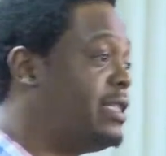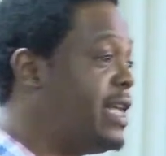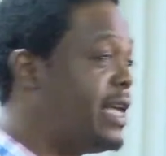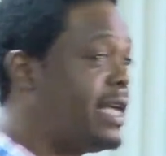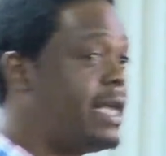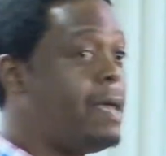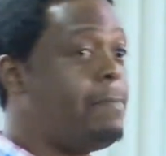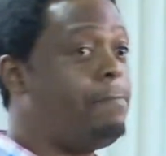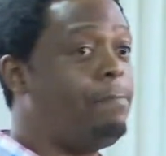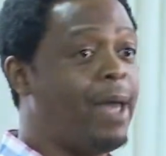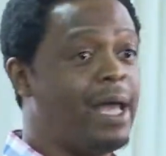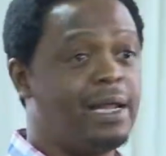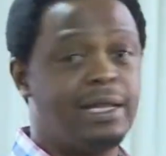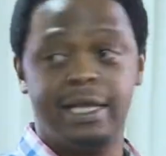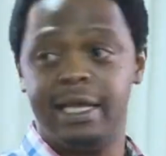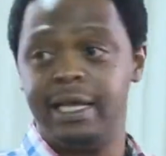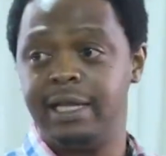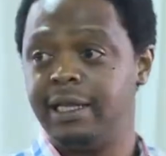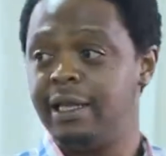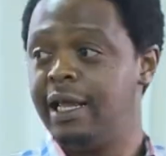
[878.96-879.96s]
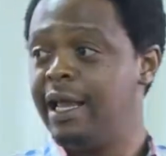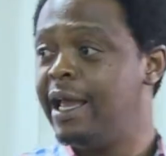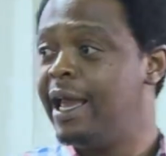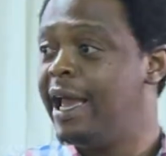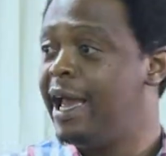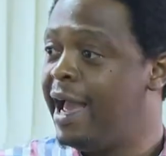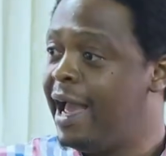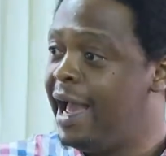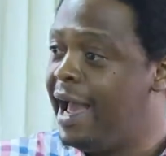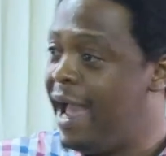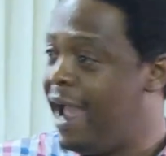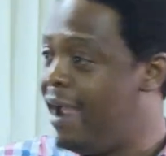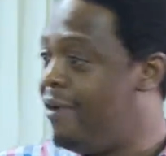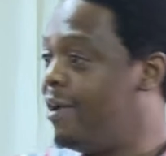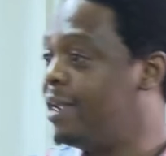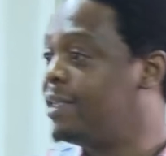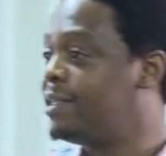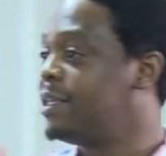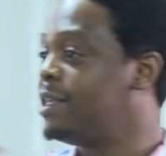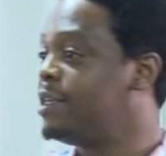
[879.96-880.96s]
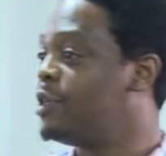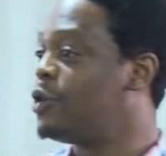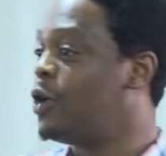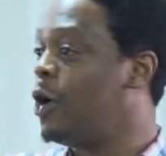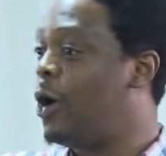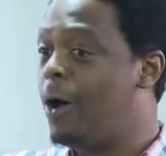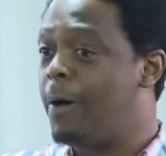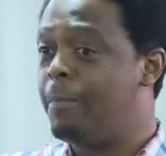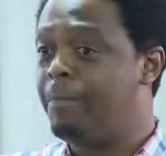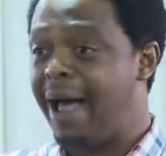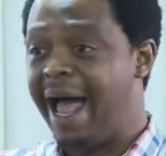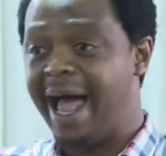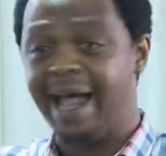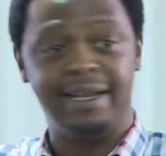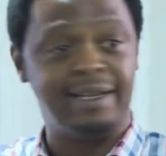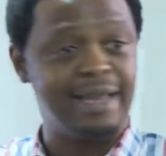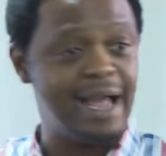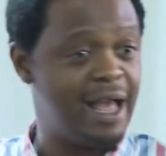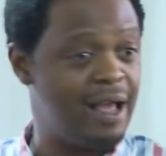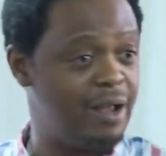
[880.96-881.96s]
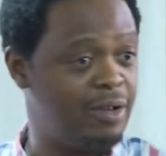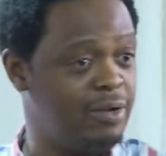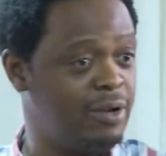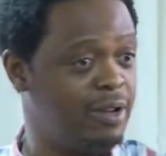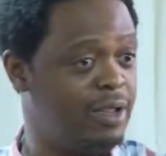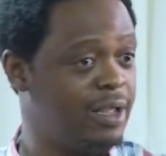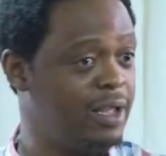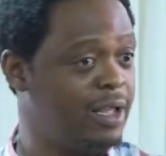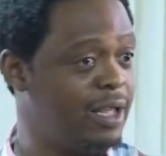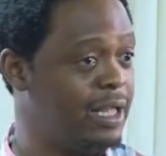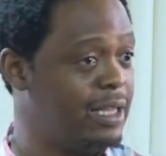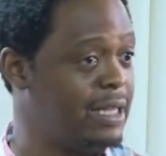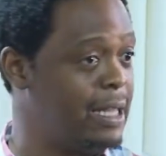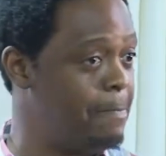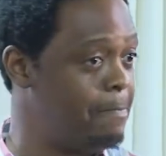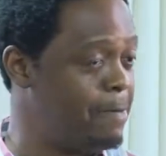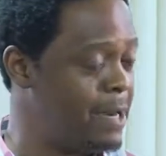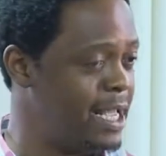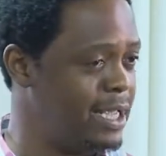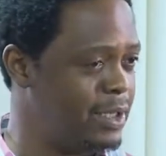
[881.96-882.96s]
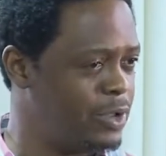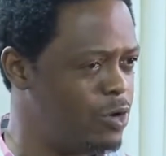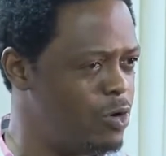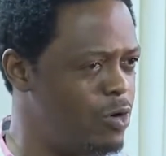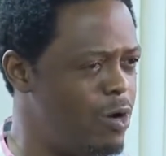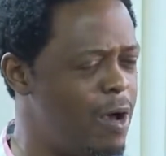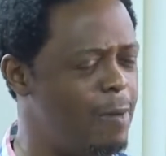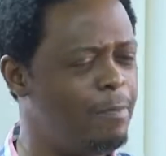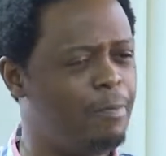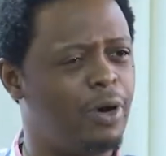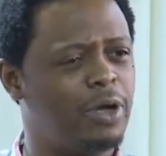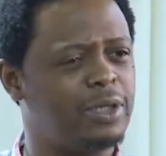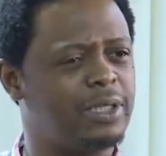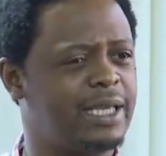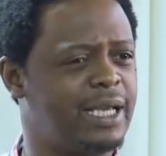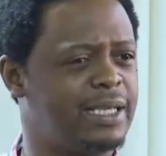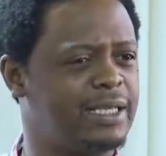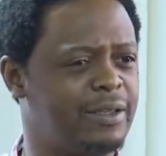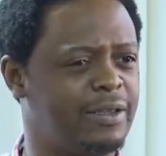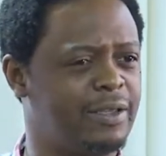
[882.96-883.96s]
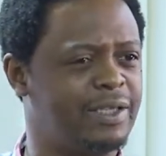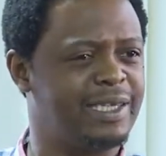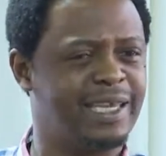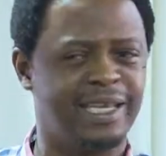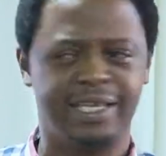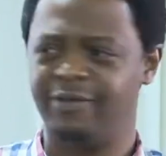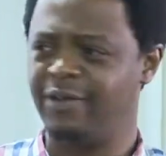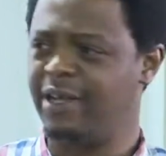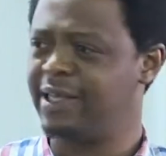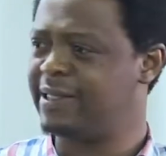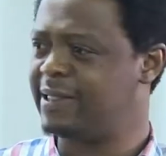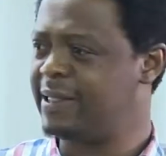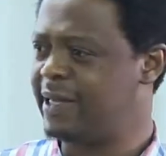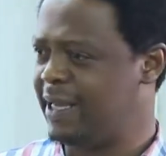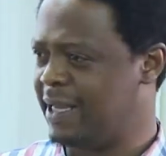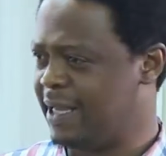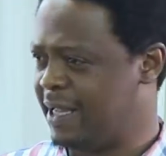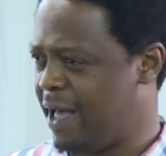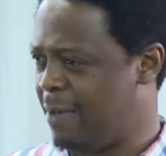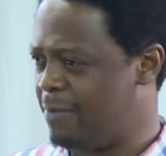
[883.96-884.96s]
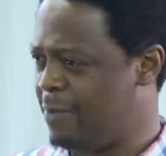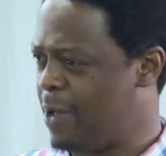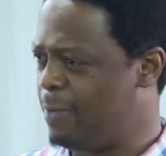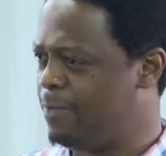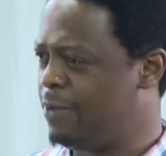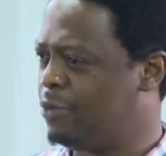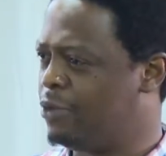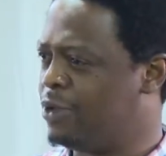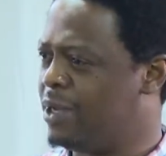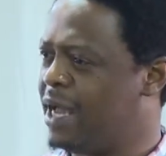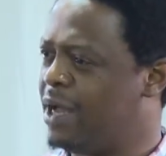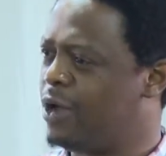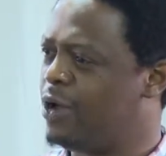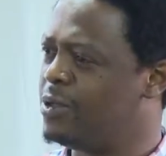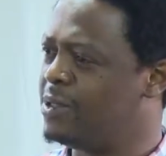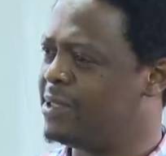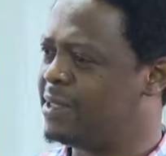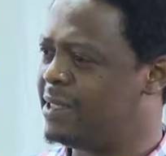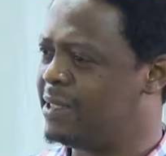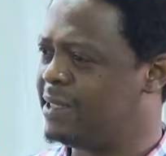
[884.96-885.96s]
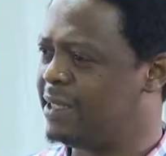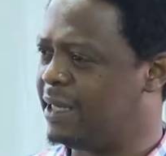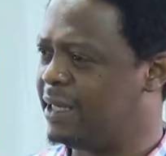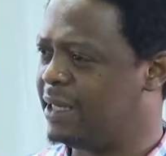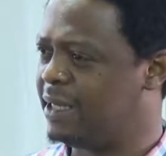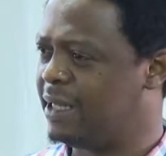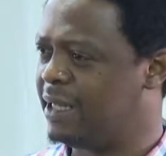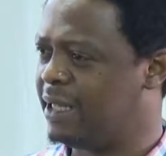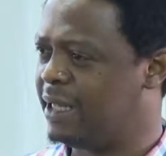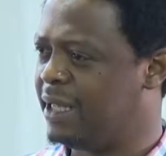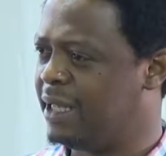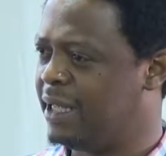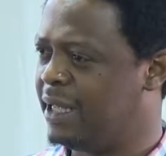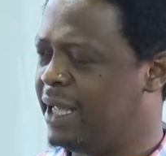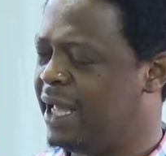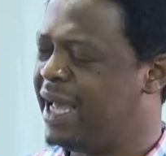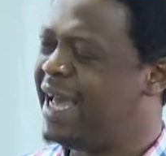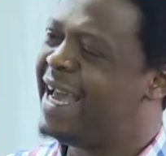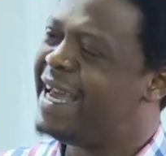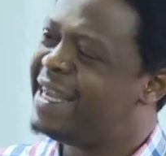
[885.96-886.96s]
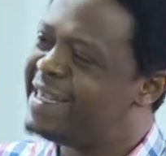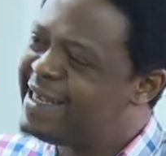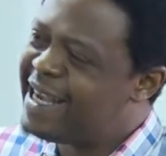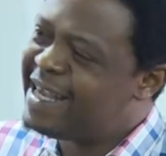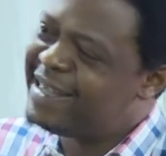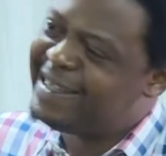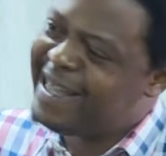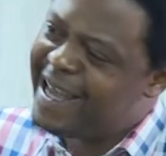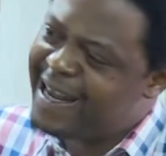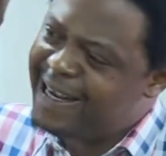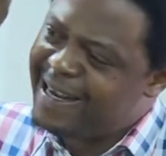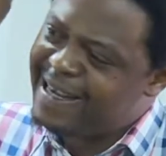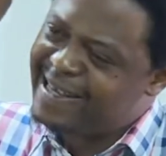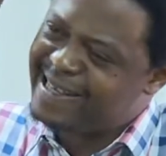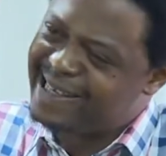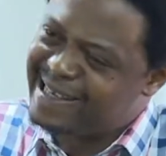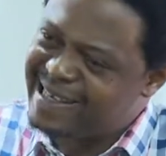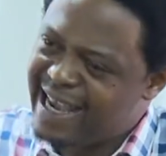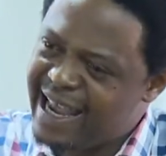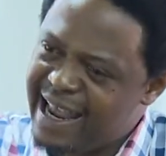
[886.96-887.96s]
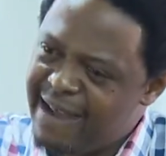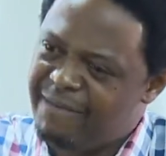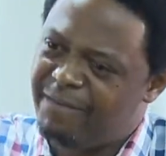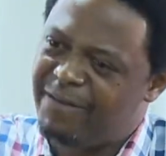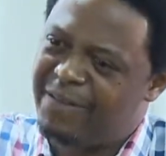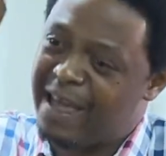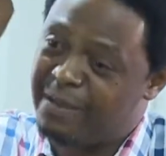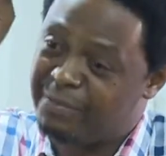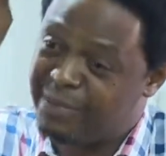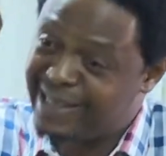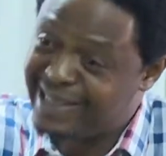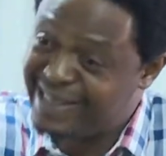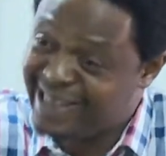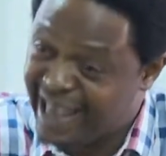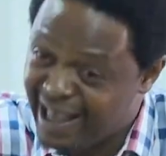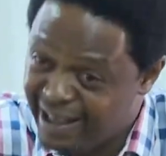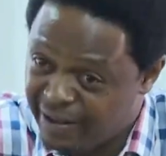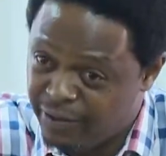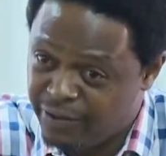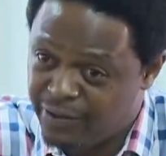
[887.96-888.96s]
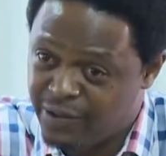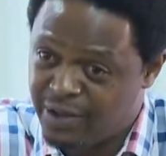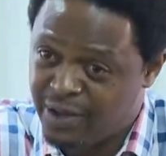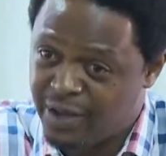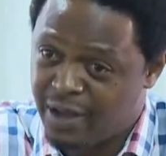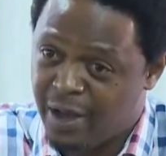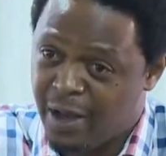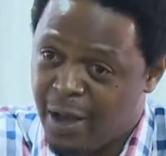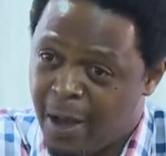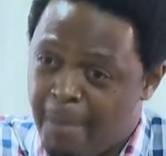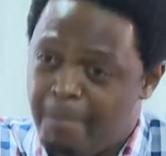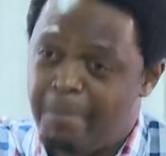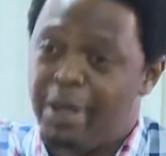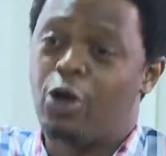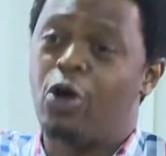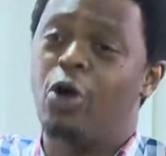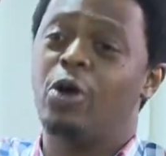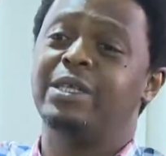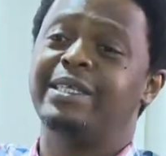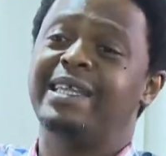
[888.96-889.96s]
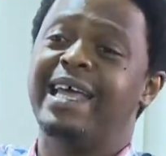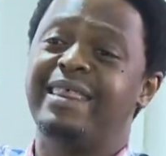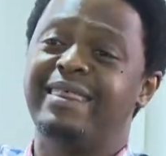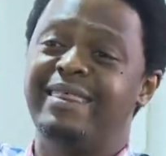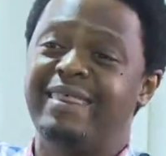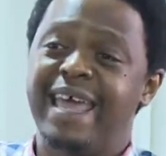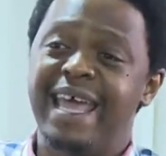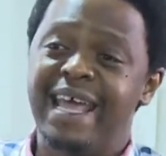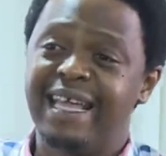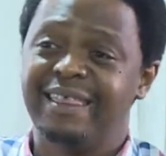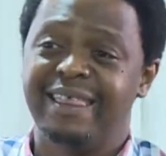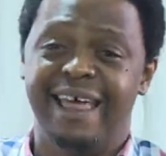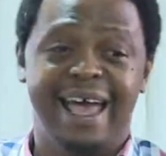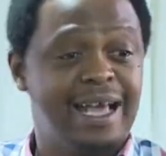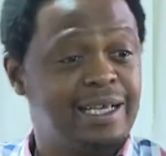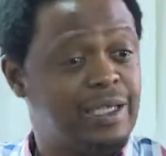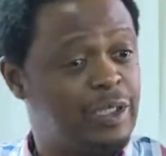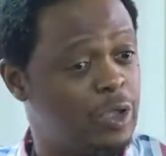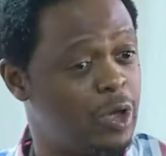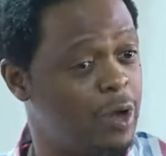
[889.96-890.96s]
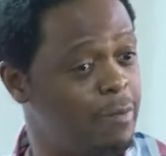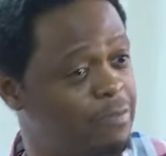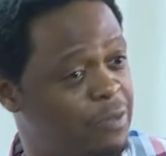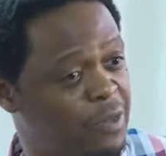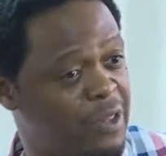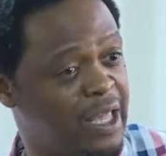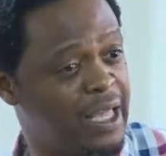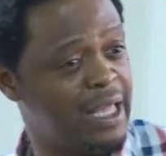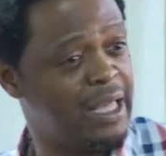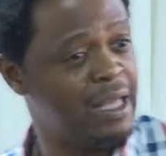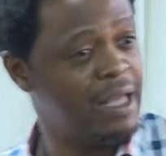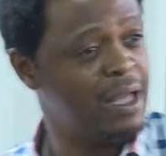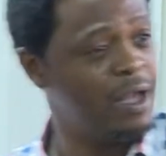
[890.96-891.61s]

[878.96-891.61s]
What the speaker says: they keep peddling heresies up and down the place. You know what Paul says in 6 verse 3 about people that are conceited? He says they deceive themselves because they think they are something